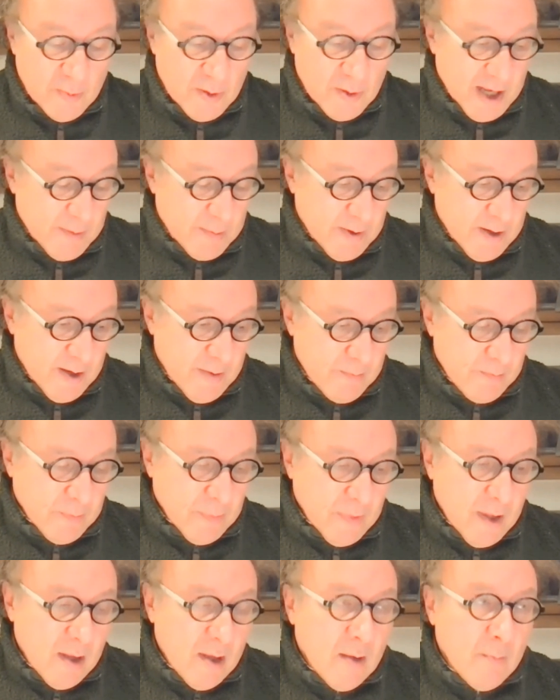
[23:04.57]
paper,
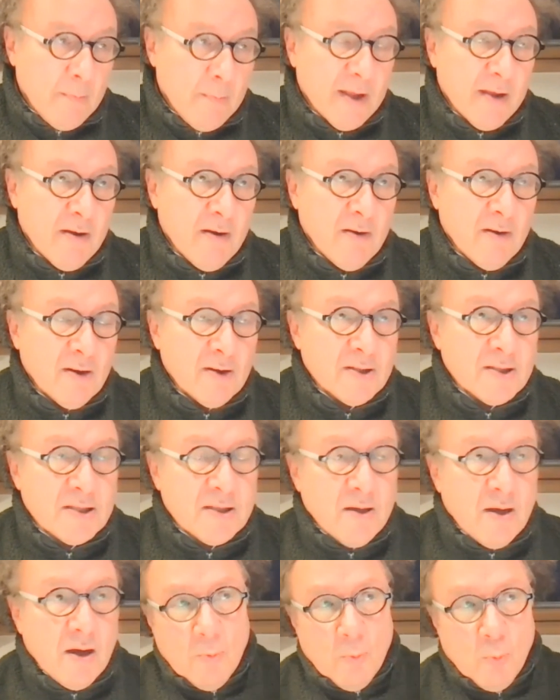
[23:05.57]
because
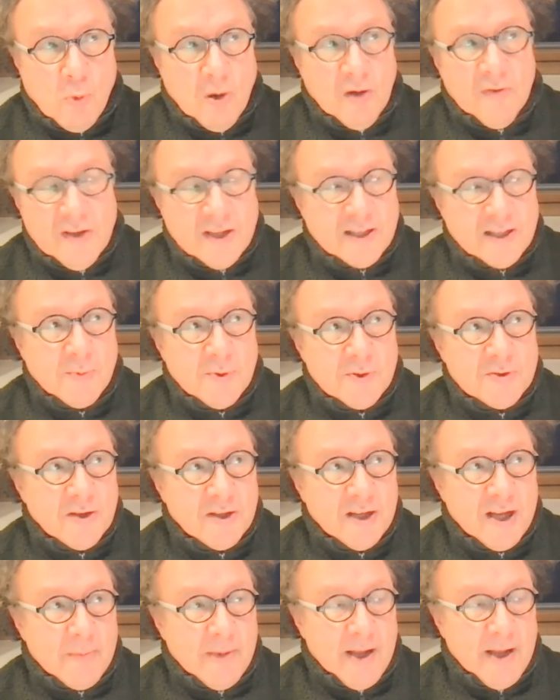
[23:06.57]
one of the things I'm always trying
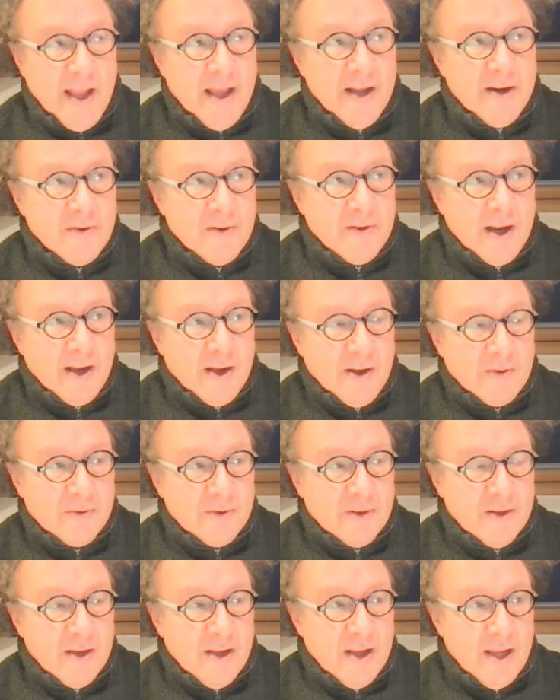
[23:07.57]
to get my head
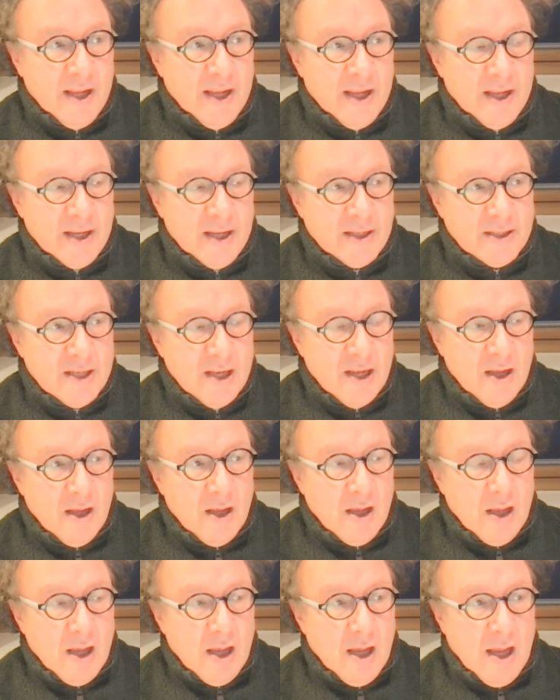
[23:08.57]
around is,
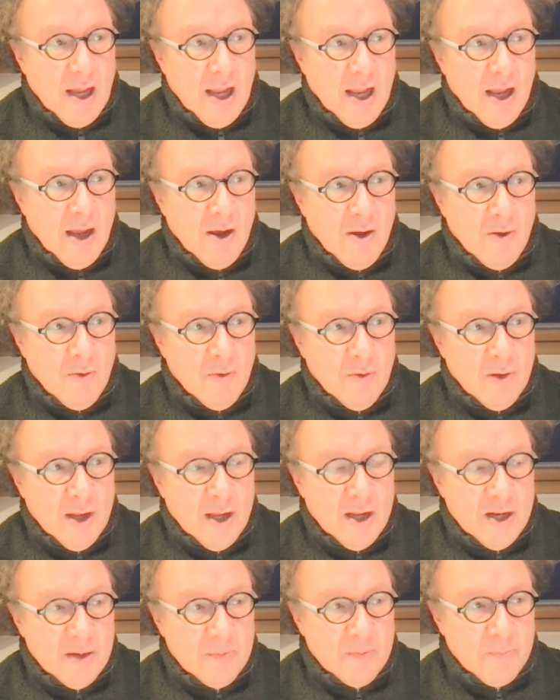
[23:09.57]
how
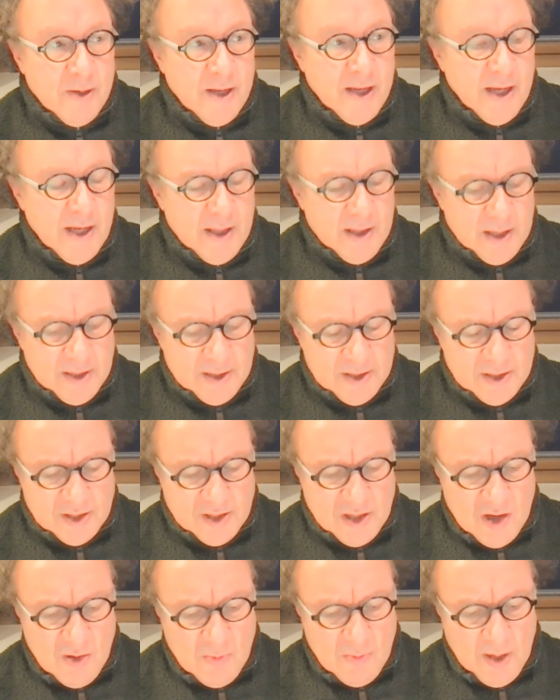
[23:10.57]
can it be that
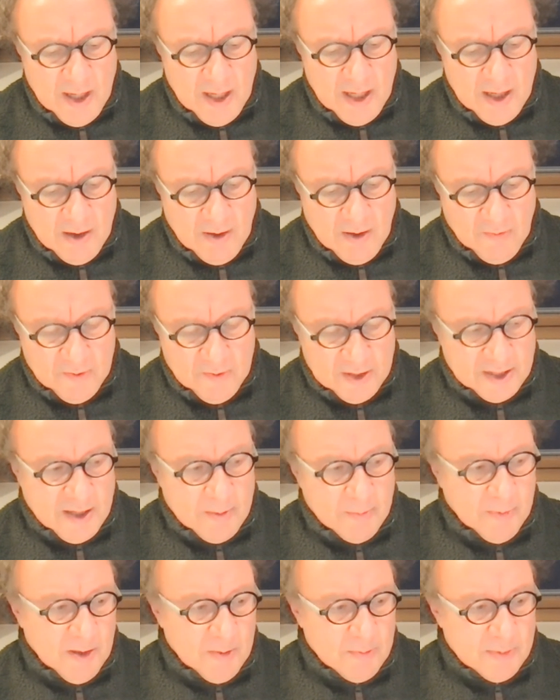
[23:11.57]
so many of the
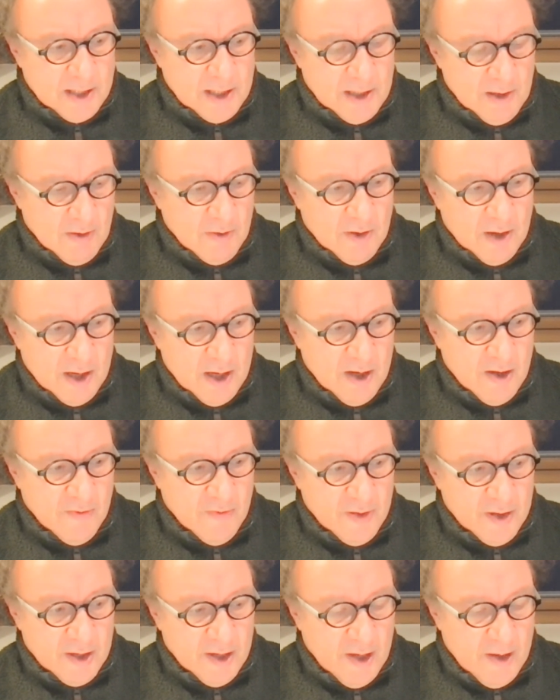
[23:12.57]
symptoms in long
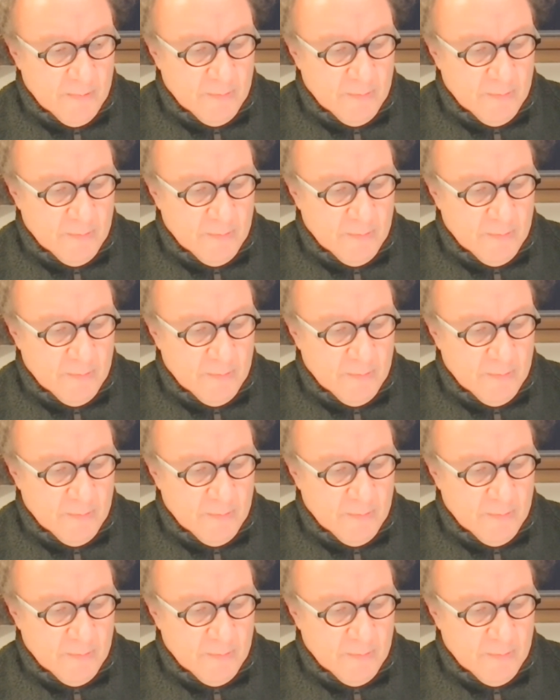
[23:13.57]
COVID